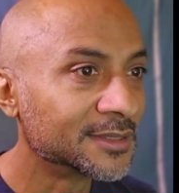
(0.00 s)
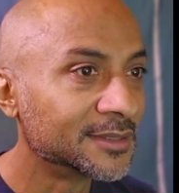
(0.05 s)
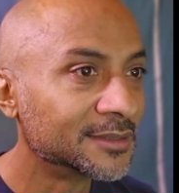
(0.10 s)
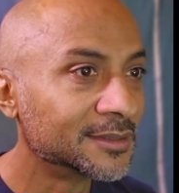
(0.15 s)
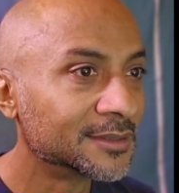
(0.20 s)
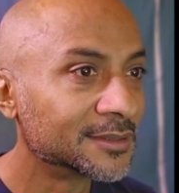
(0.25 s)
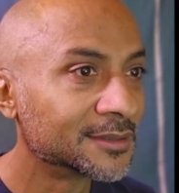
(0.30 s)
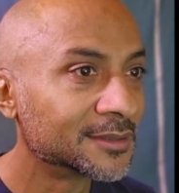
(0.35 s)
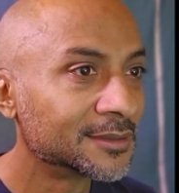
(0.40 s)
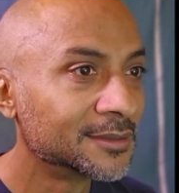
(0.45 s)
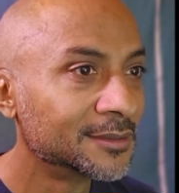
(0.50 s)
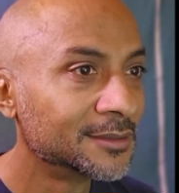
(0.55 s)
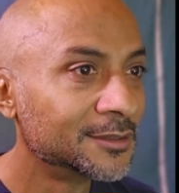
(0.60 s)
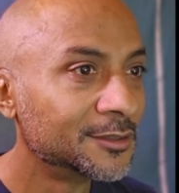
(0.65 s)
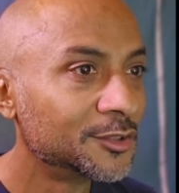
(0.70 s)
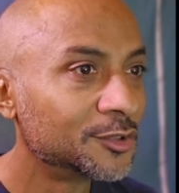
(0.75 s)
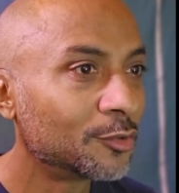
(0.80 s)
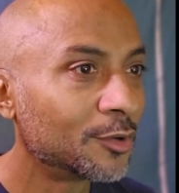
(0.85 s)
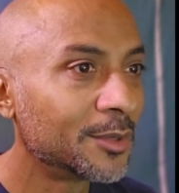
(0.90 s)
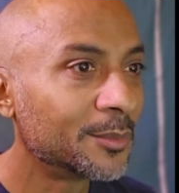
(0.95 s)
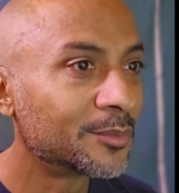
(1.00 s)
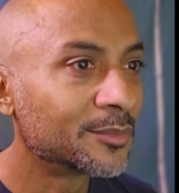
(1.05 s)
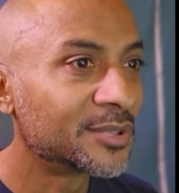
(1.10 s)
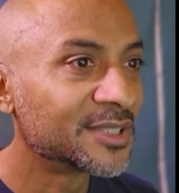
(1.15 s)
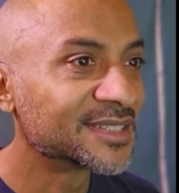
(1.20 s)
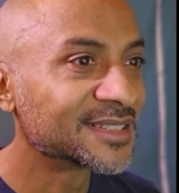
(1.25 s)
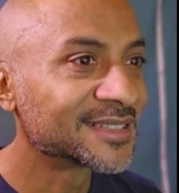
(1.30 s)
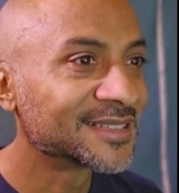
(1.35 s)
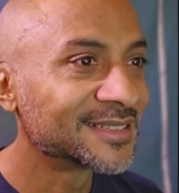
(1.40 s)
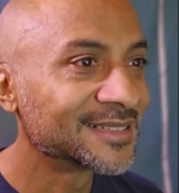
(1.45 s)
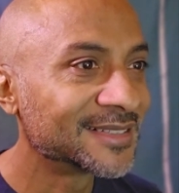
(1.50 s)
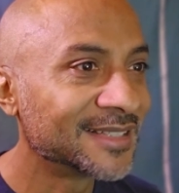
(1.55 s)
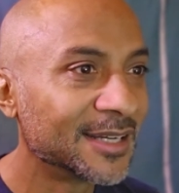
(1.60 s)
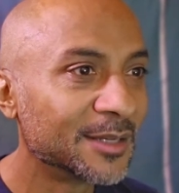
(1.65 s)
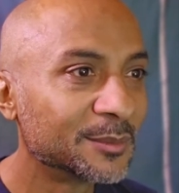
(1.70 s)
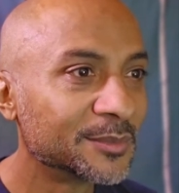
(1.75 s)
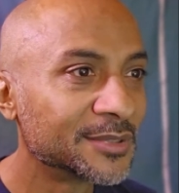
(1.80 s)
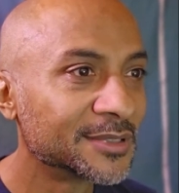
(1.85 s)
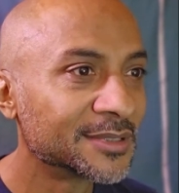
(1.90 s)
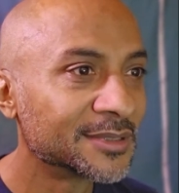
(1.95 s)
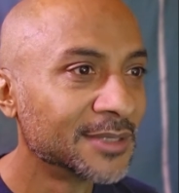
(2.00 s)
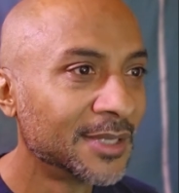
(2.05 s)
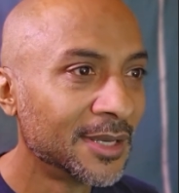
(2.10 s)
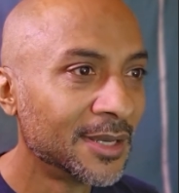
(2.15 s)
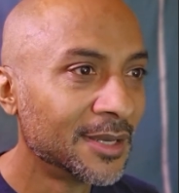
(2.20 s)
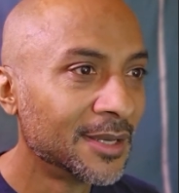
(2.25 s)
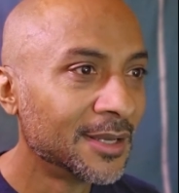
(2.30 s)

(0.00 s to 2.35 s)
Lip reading: is. Short, brisk steps.